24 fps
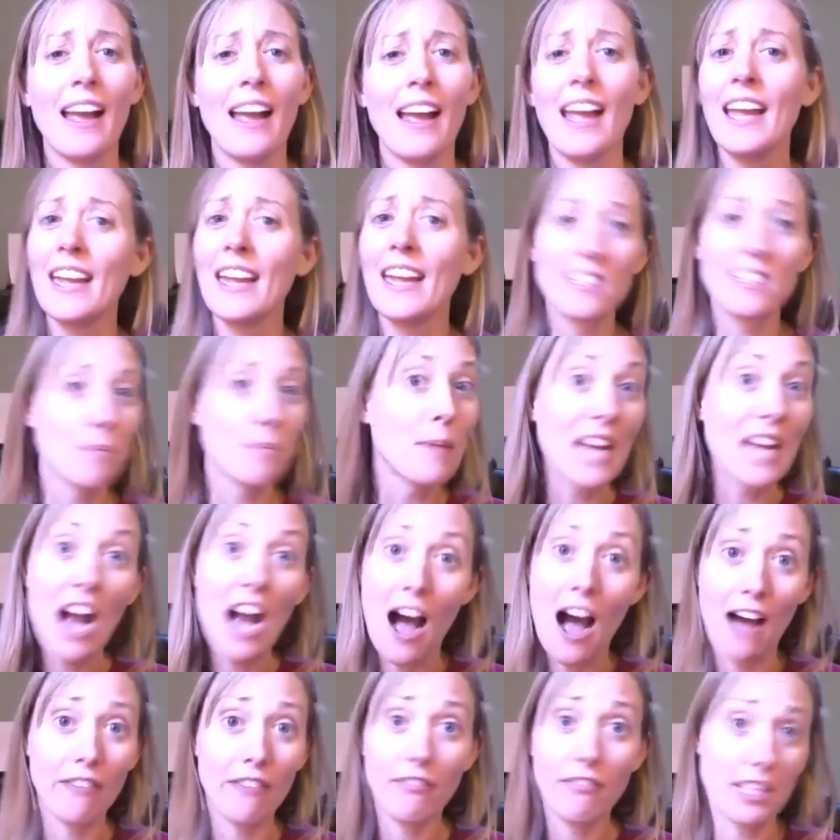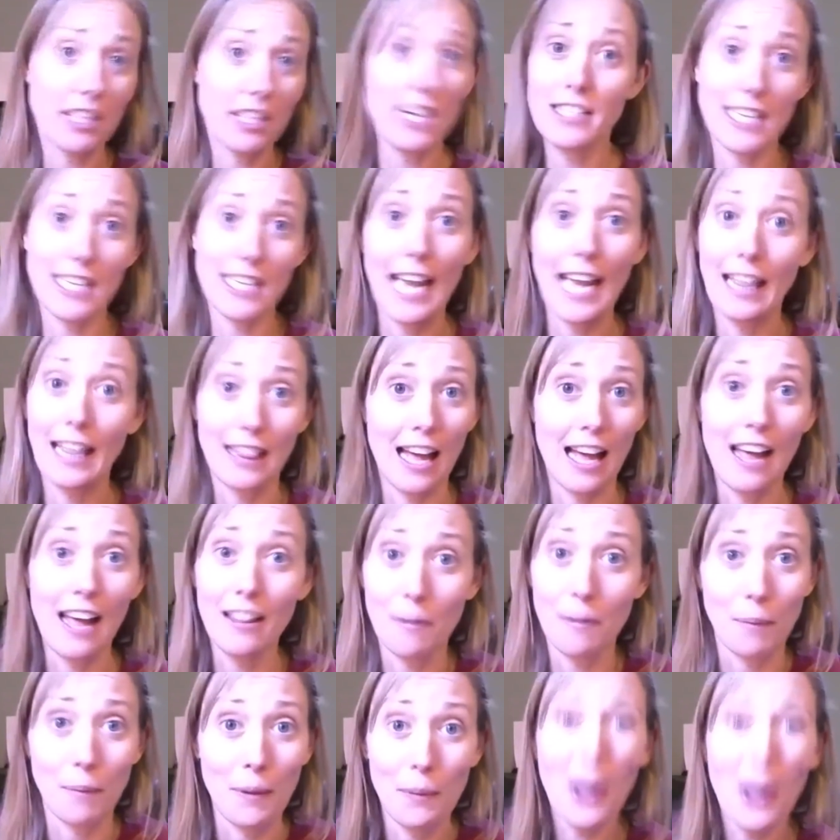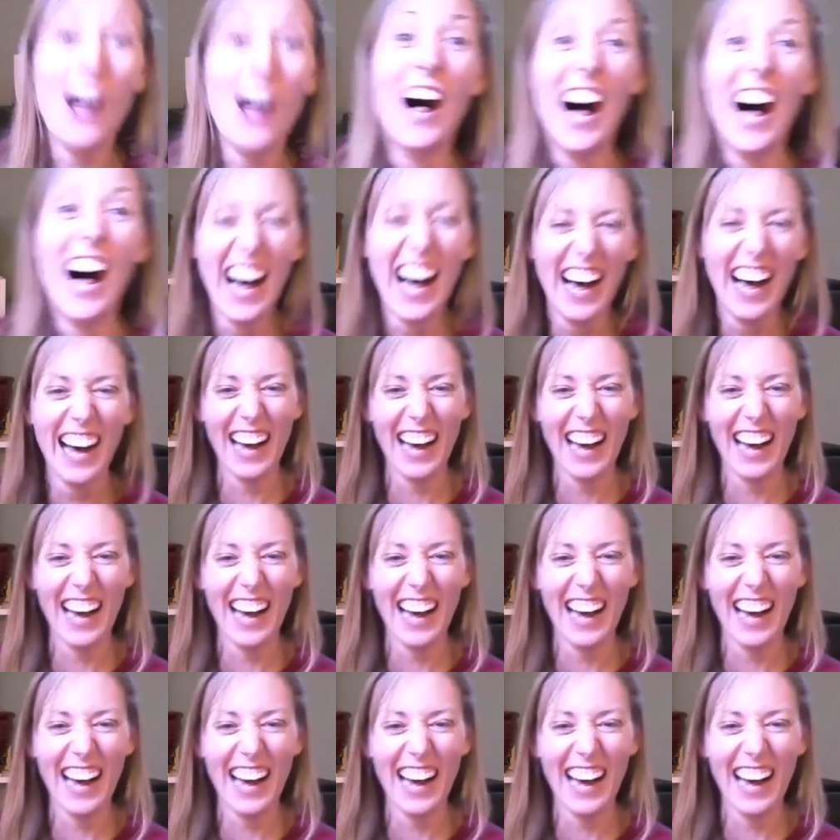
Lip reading: It gets me off. It doesn't get the other people. Yeah, I